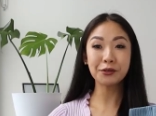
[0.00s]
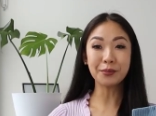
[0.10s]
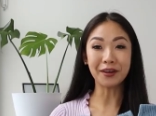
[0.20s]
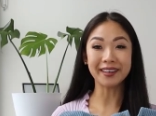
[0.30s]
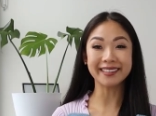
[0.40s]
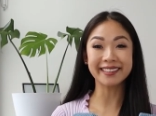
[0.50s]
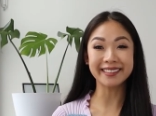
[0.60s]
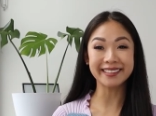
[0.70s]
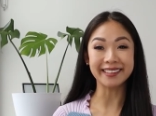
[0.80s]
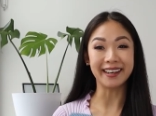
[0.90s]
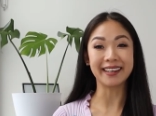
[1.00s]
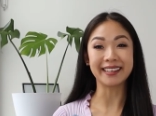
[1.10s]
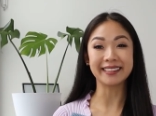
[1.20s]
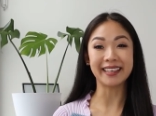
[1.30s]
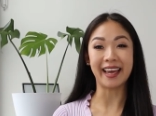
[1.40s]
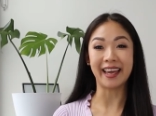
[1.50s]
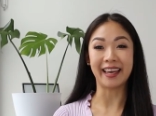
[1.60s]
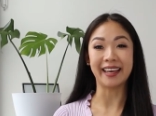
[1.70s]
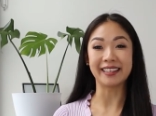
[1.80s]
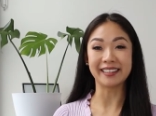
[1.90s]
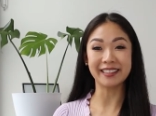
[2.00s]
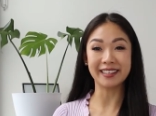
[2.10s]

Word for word: Two pockets on the side and